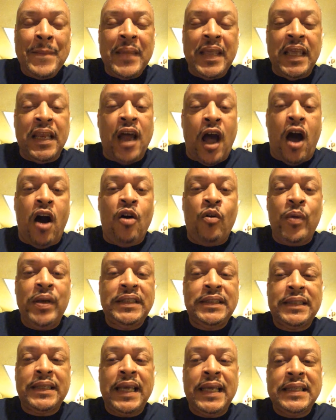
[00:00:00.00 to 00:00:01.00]
it
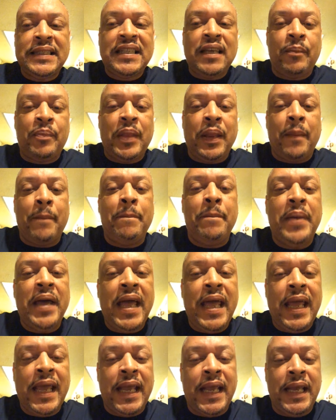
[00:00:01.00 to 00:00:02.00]
always takes something
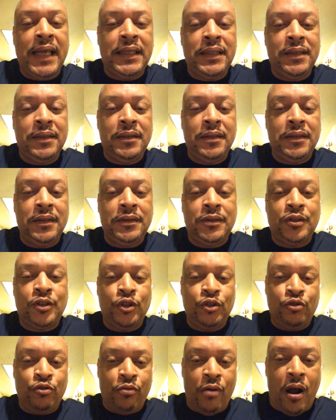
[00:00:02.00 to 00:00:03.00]
bad
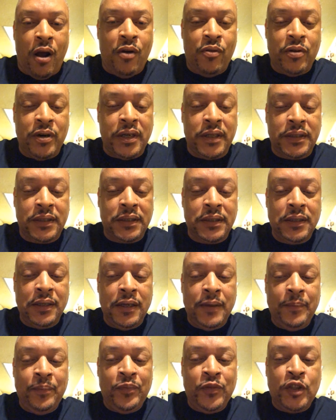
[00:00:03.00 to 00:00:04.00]
to draw us
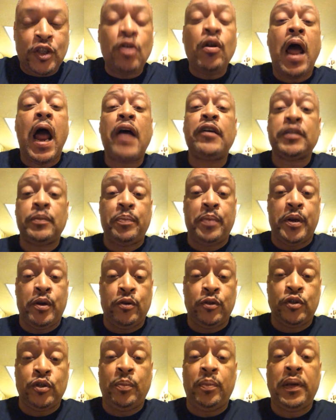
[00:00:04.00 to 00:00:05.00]
to our
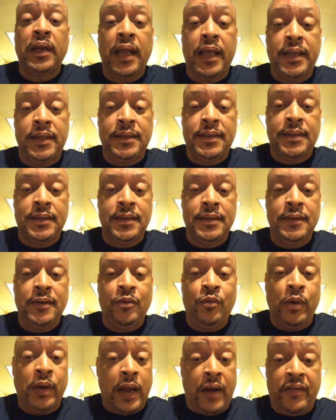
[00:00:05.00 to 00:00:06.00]
spiritual place,
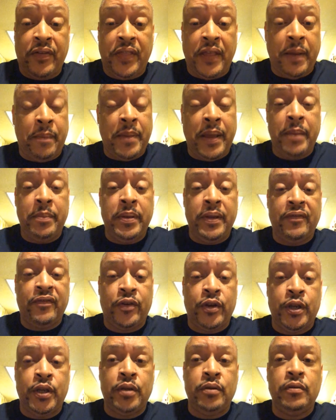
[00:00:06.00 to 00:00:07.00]
whatever that may be for
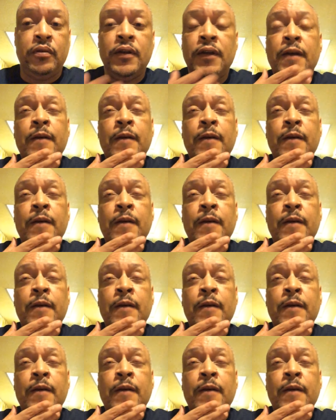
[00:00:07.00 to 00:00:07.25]
you.